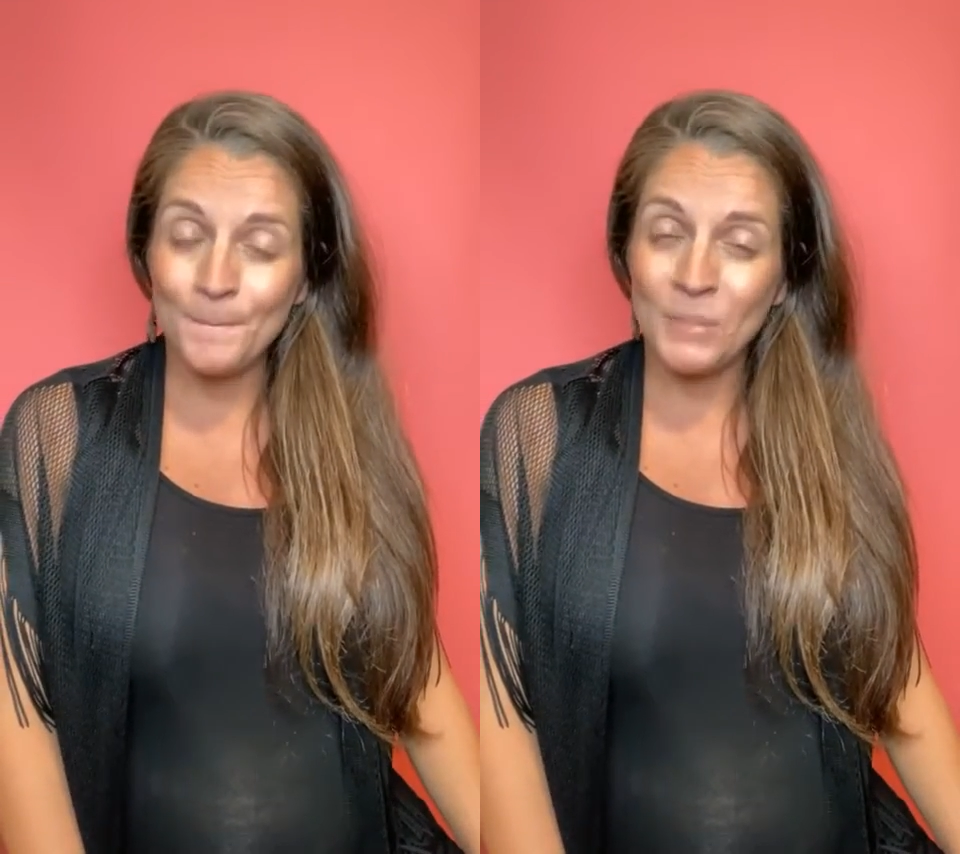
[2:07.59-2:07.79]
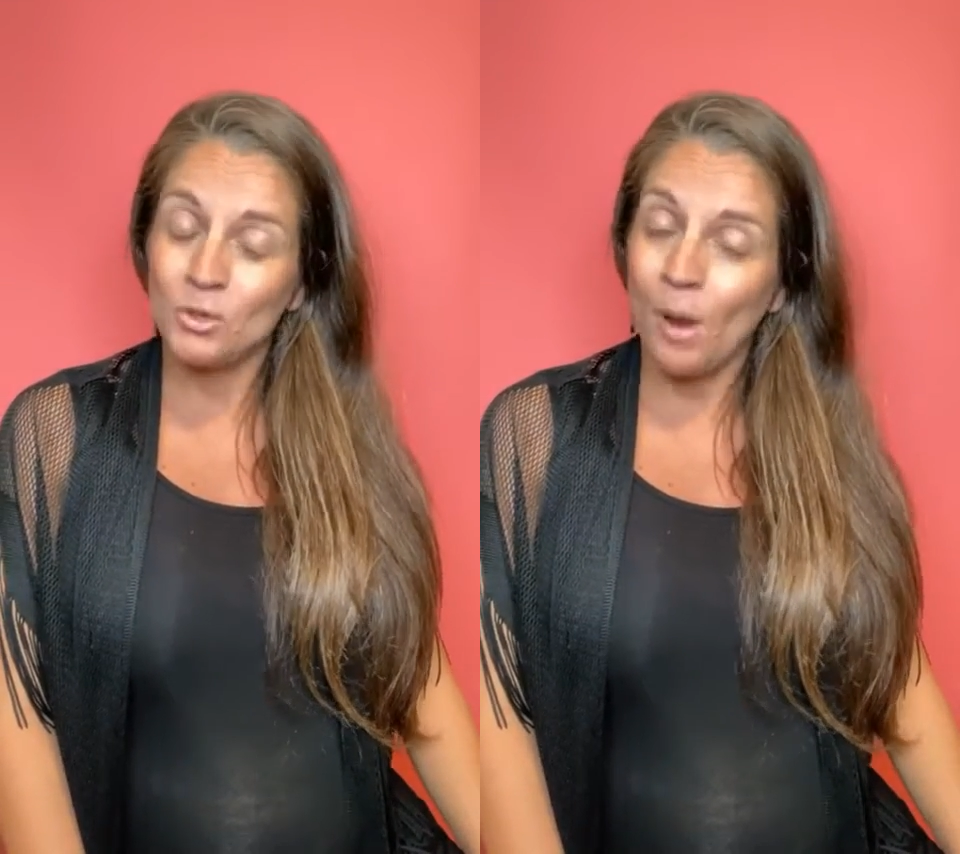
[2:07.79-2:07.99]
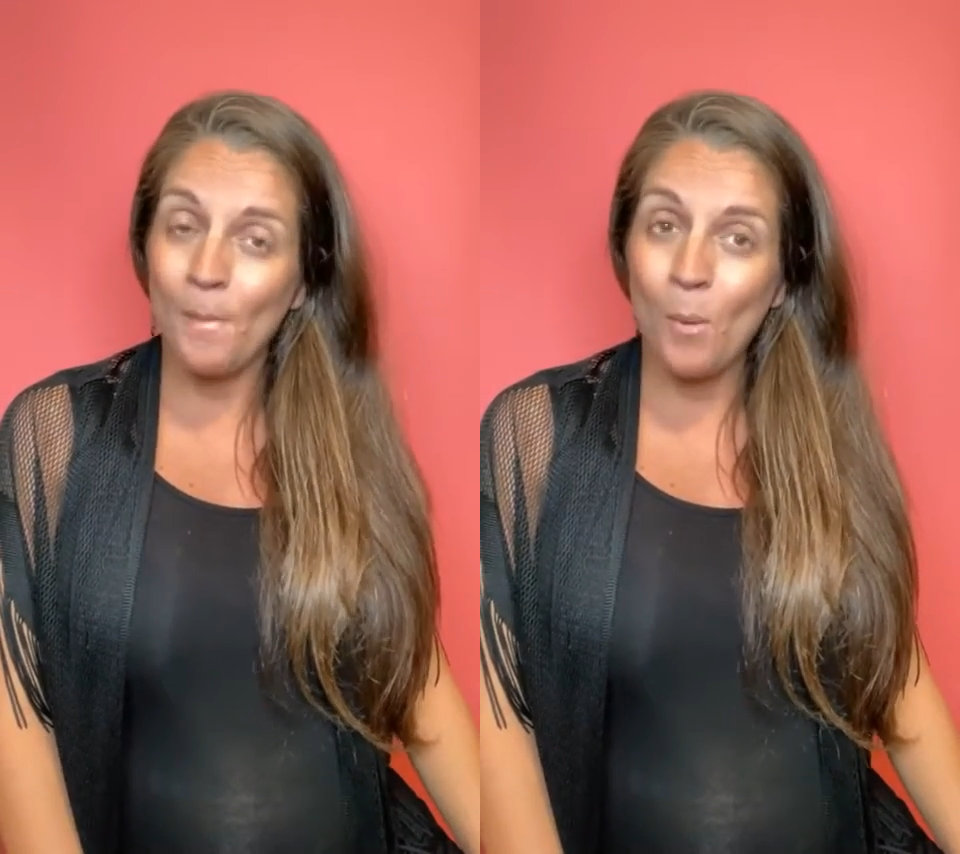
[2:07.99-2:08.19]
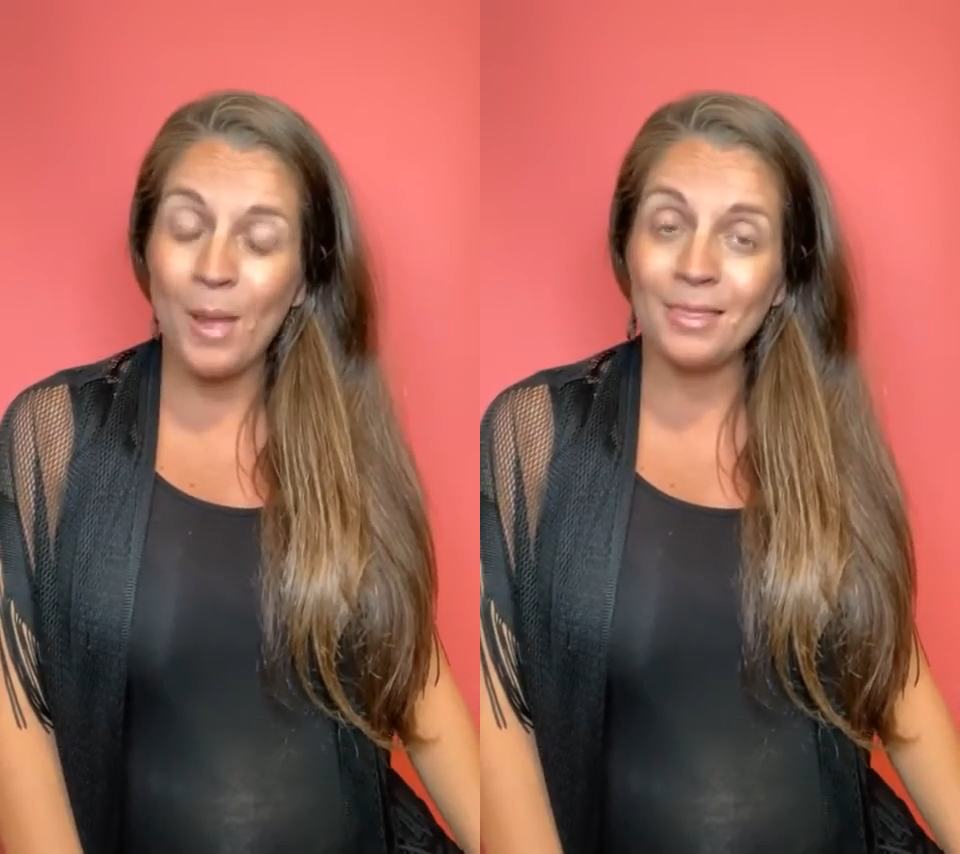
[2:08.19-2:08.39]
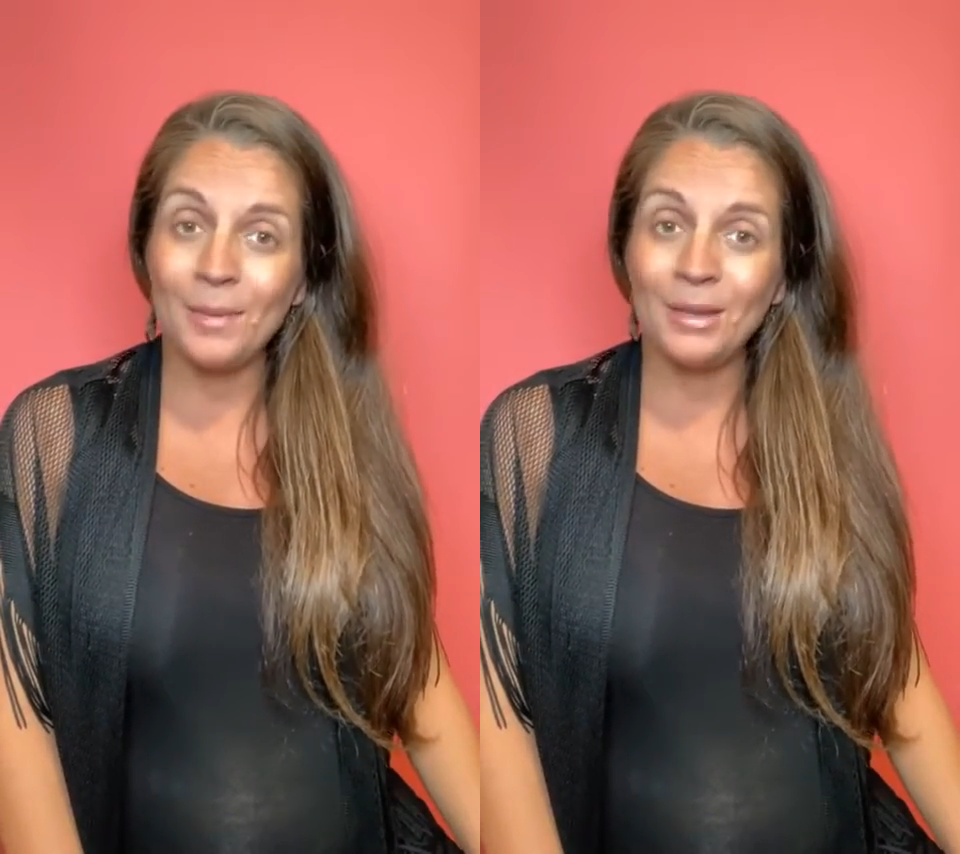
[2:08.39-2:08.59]
but drop a
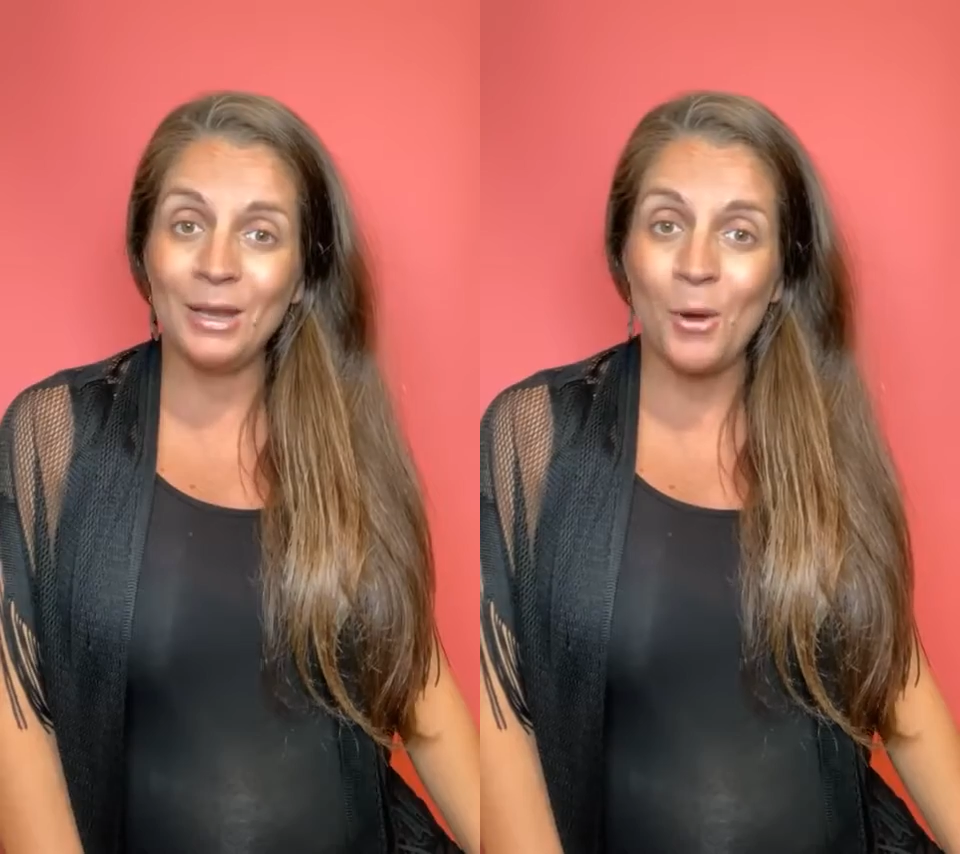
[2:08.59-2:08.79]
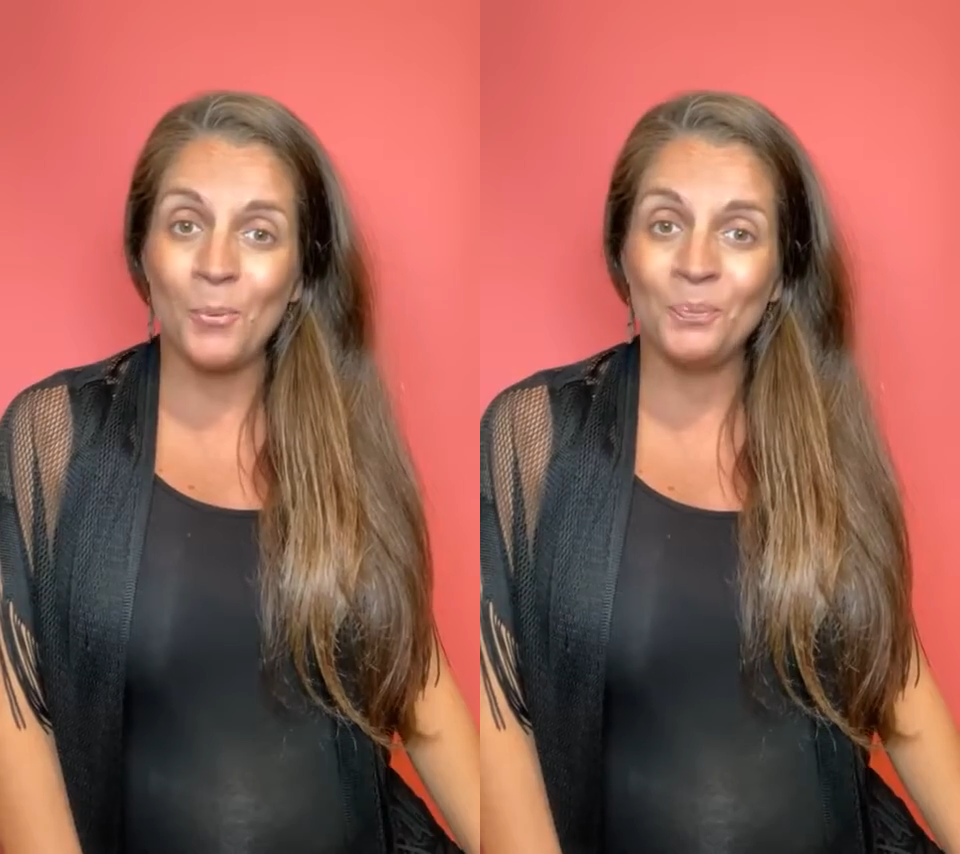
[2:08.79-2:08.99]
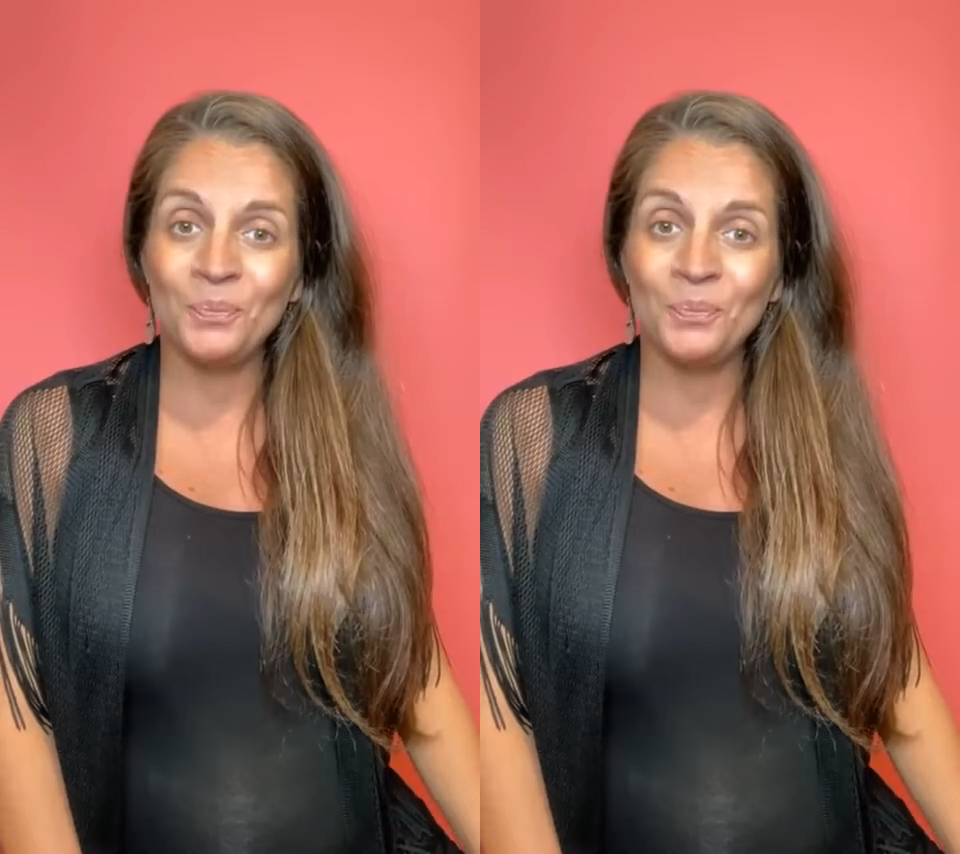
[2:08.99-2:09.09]
1, let me know.